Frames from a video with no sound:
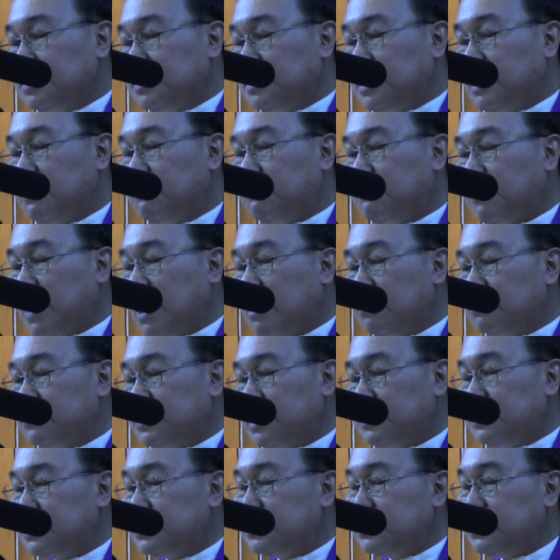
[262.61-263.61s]
they
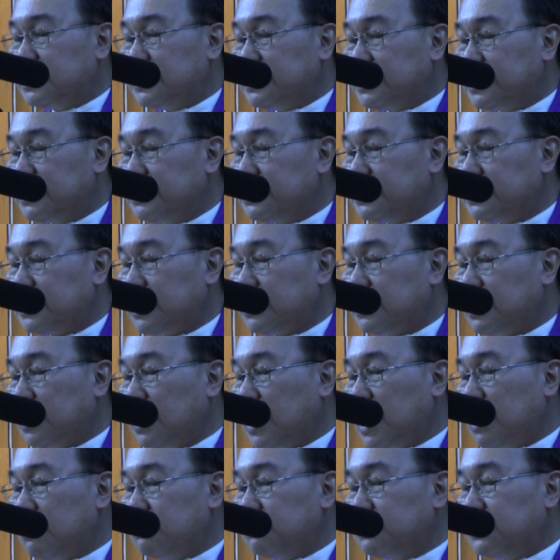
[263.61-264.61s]
found that the Syrians had
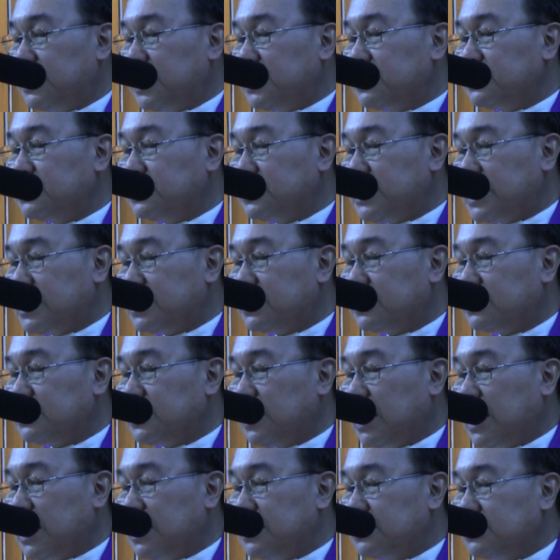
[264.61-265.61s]
allowed their
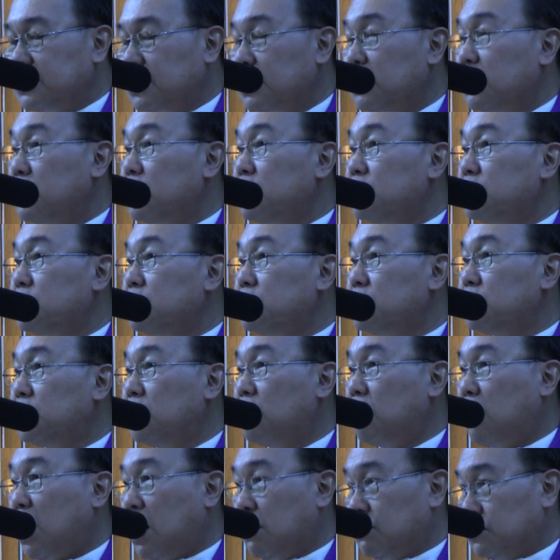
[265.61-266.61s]
sacred light to
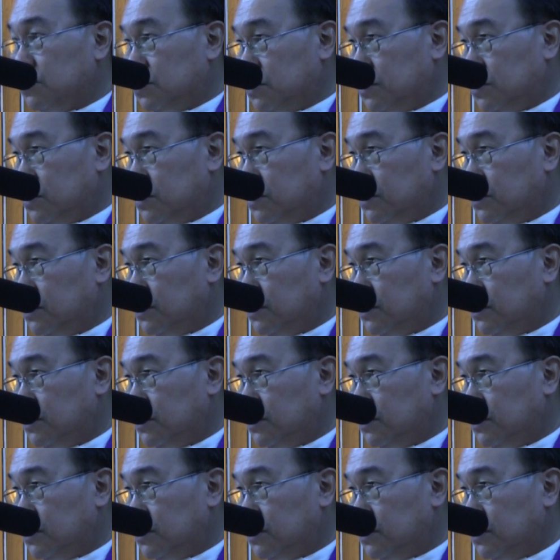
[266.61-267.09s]
go out.